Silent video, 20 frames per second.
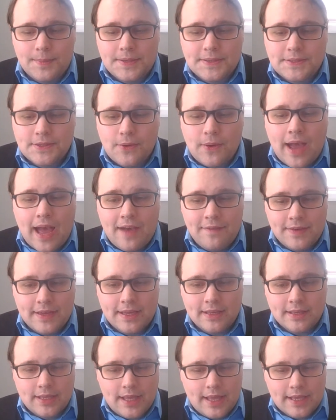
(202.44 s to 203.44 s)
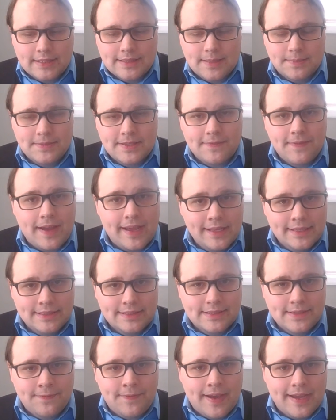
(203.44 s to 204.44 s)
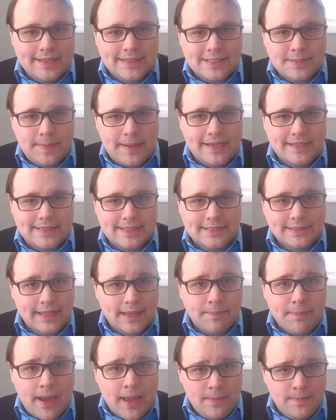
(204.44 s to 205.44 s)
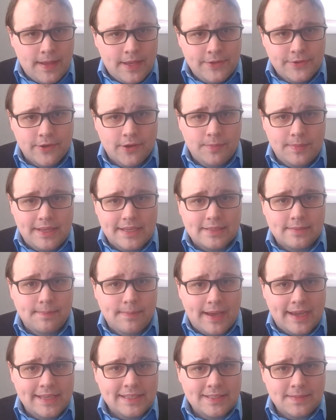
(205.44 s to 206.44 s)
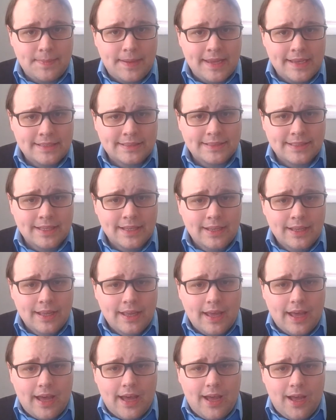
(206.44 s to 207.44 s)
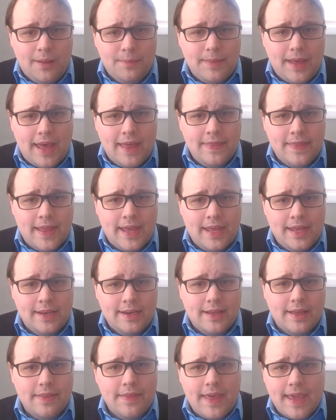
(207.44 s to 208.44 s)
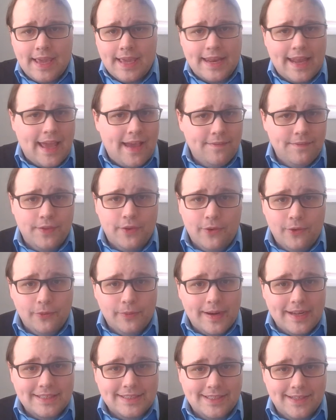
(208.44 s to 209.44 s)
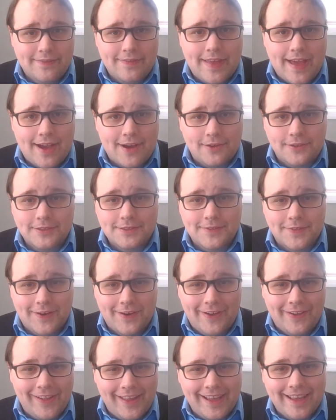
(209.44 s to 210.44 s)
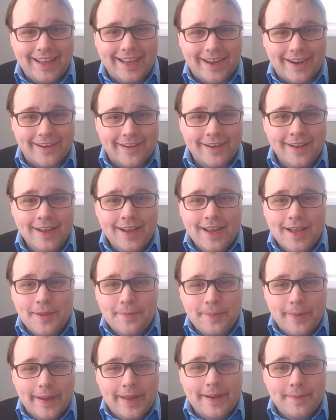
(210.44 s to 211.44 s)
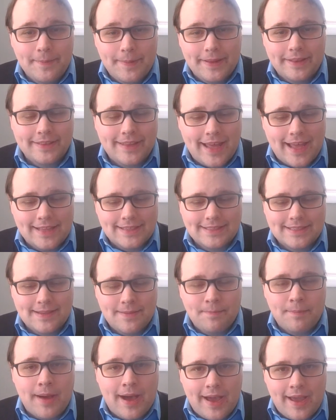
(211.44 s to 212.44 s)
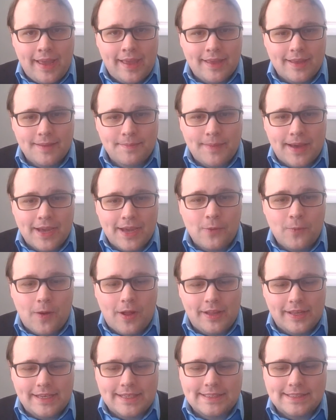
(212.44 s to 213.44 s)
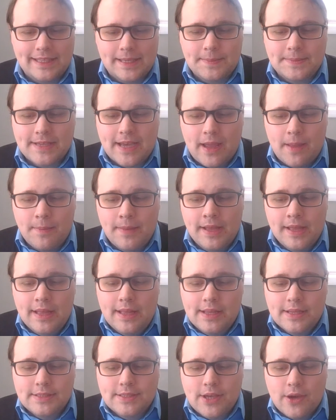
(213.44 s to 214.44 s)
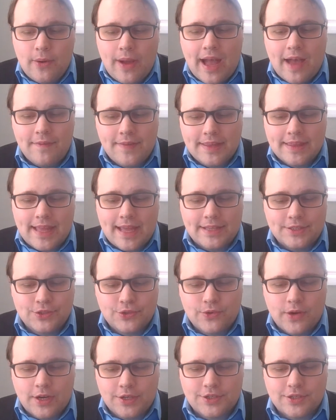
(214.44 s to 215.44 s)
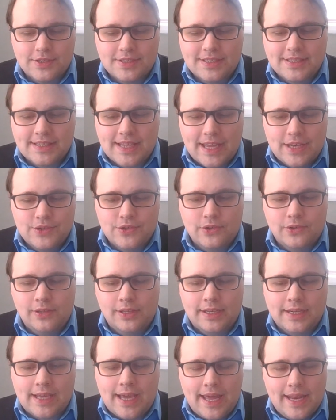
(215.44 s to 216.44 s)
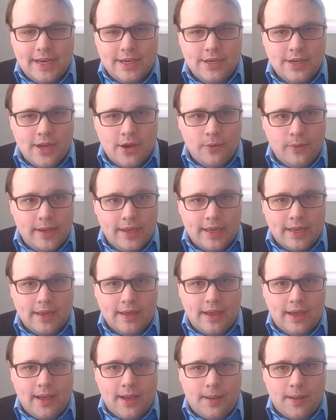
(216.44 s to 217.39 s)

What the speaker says: So having some defined spaces, like my bedroom is my space, and then they can have the whole rest of the house for all I care. But that's my quality sleep time. So having that structured schedule and kind of knowing